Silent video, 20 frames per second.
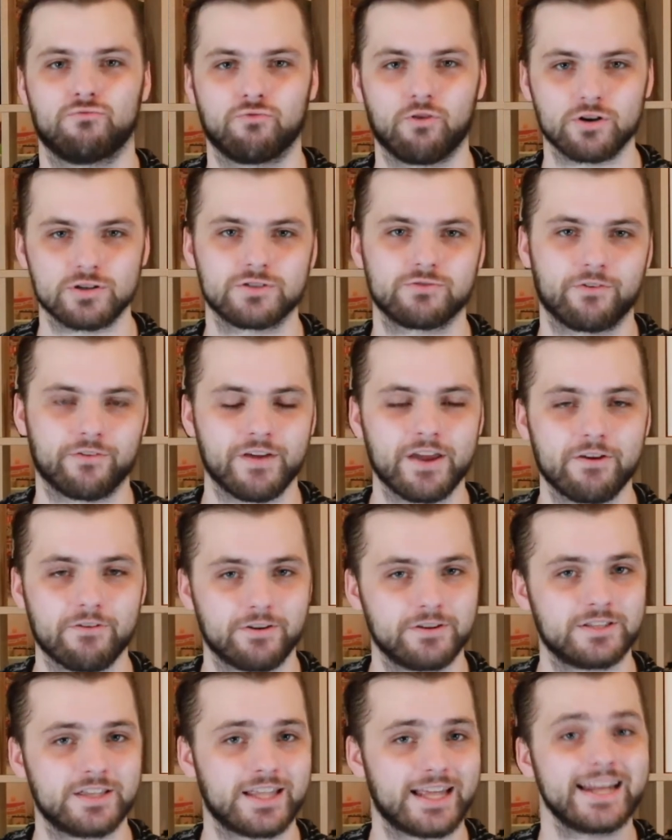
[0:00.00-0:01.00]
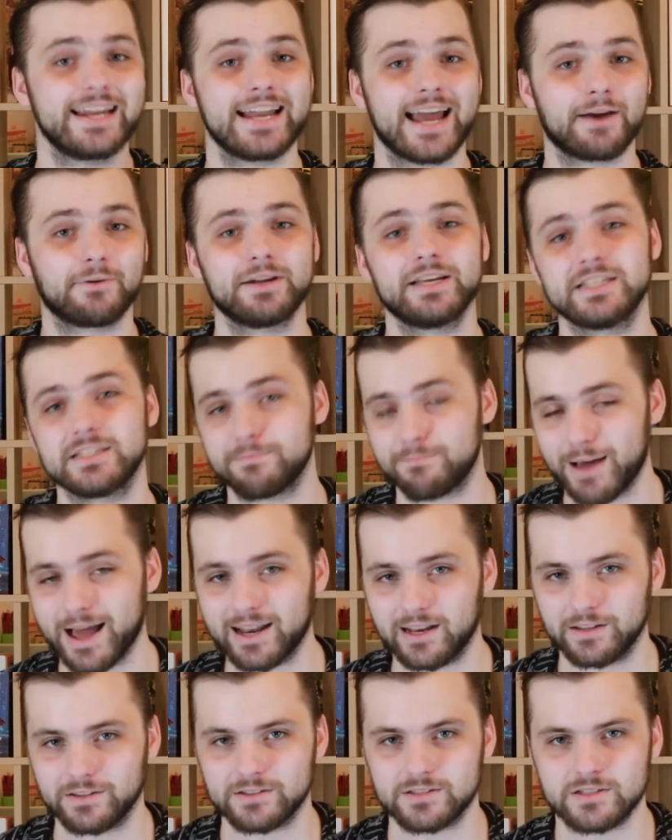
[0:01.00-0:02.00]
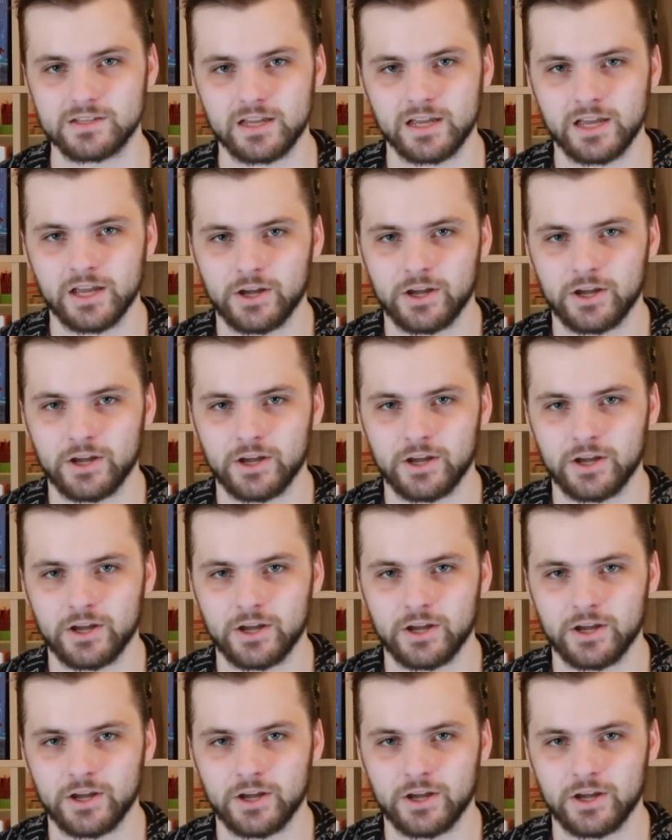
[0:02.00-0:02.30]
roster of heroes that they now need to balance.